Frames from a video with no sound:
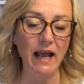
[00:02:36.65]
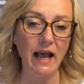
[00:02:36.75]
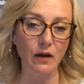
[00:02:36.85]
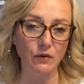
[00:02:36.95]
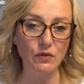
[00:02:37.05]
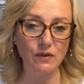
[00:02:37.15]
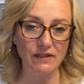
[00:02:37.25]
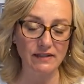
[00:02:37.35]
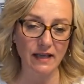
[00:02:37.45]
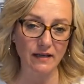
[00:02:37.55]
how you
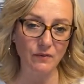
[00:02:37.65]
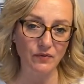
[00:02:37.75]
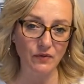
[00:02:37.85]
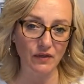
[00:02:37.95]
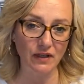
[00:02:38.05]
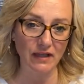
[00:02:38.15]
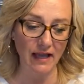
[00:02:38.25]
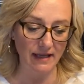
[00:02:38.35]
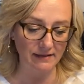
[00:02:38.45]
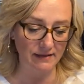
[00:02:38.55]
can sign up for the
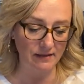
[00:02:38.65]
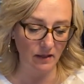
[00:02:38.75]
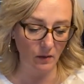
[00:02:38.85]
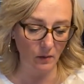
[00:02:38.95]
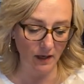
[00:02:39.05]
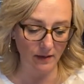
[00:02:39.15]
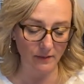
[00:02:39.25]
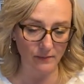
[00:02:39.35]
class. So